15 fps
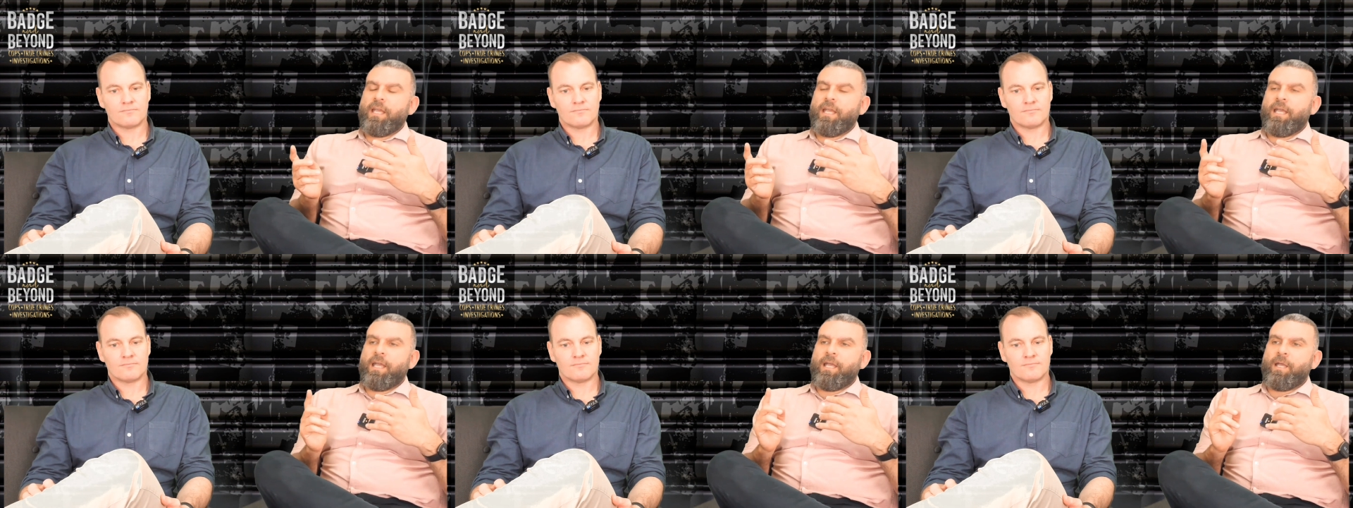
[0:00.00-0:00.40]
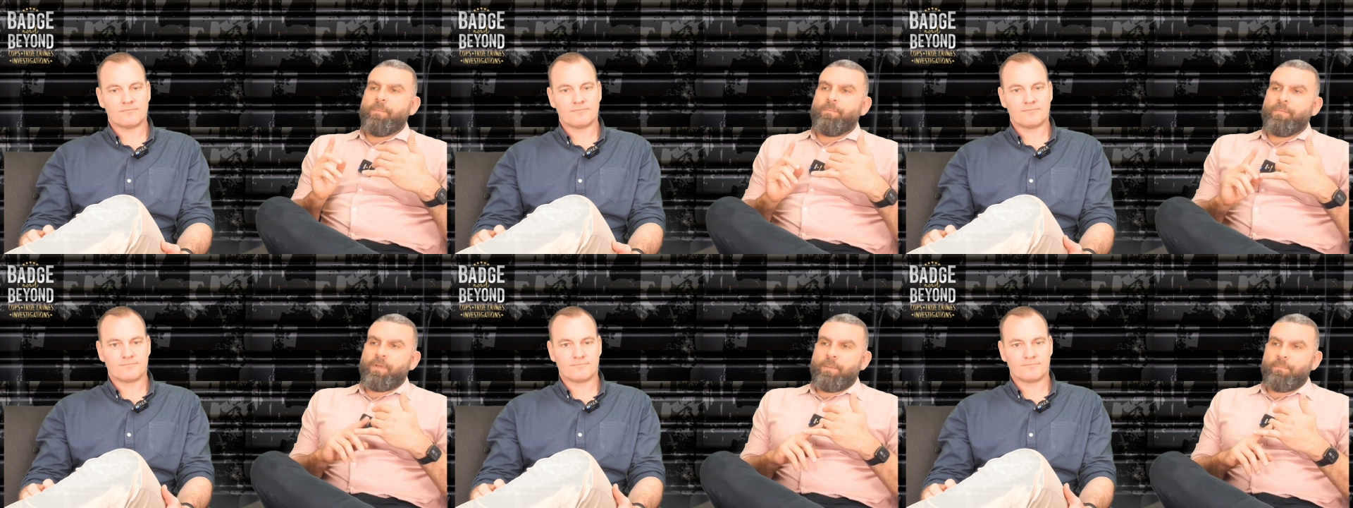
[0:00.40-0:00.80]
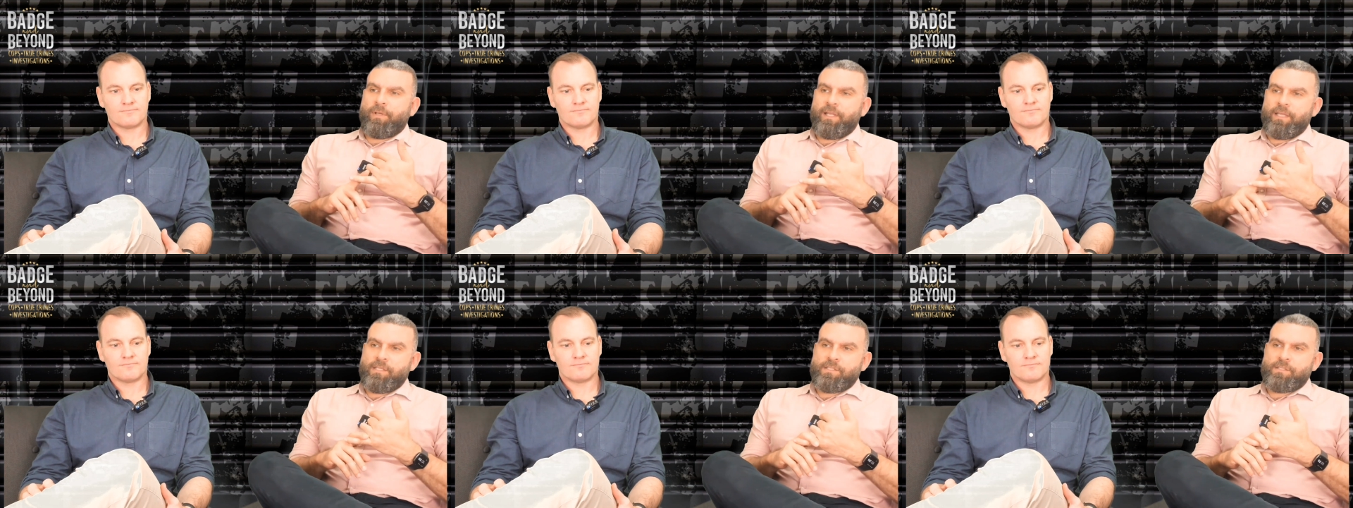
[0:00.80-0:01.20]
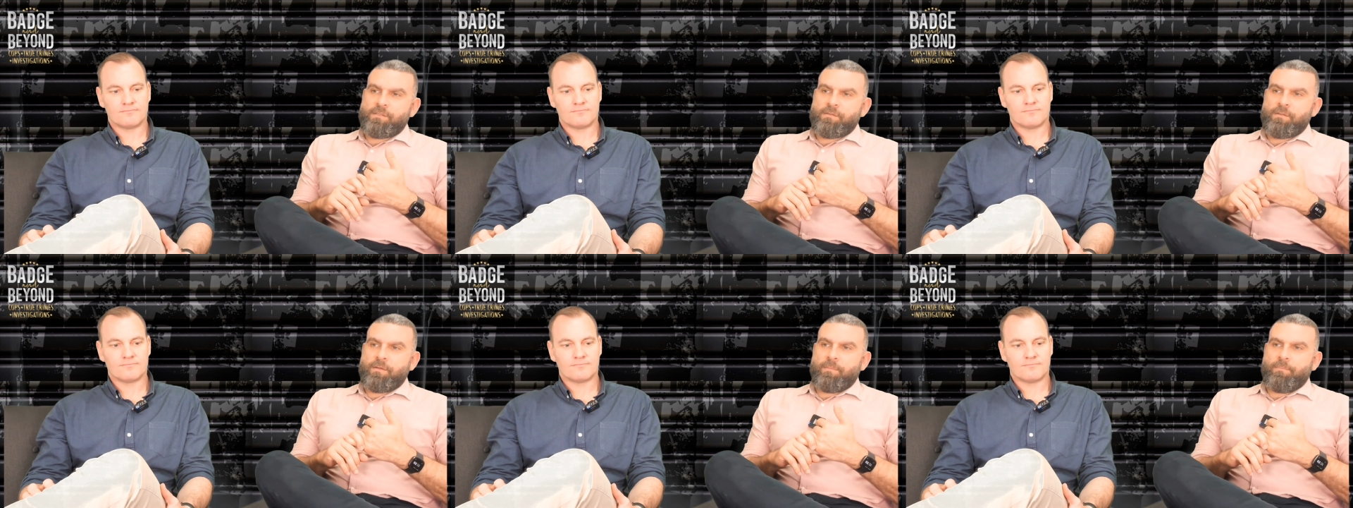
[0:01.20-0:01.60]
Speaker 1: Um,
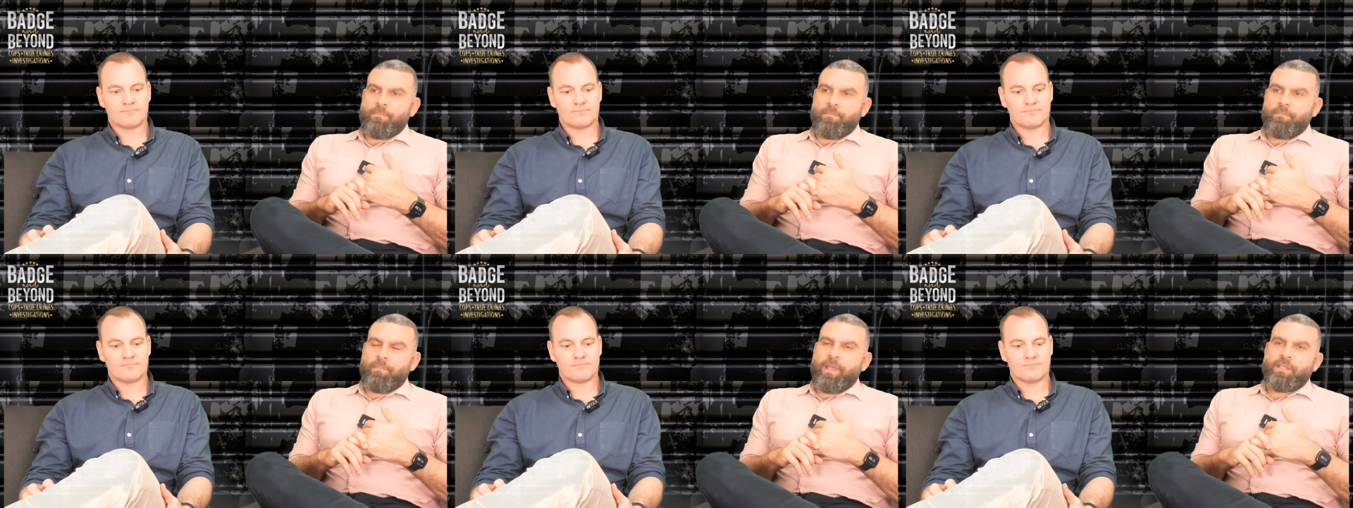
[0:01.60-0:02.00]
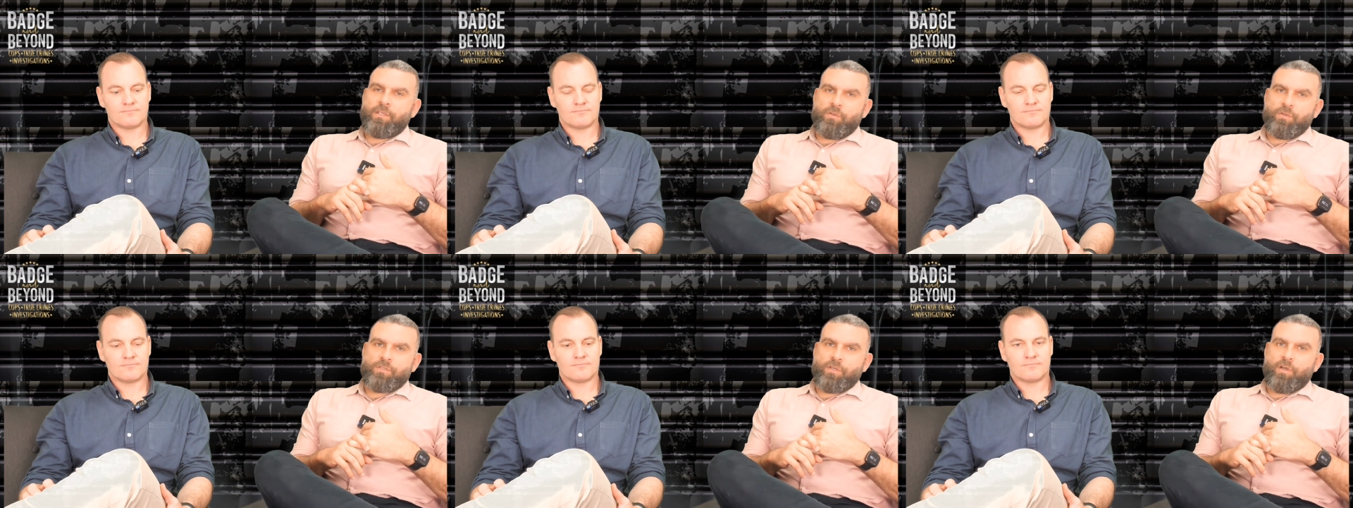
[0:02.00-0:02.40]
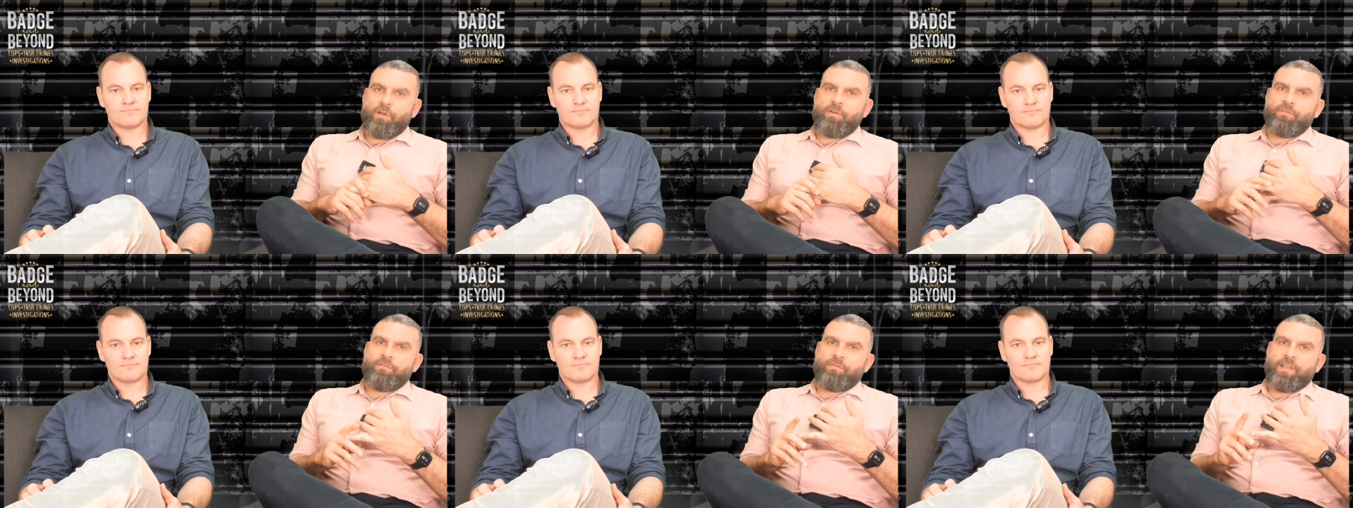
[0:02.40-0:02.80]
please make use of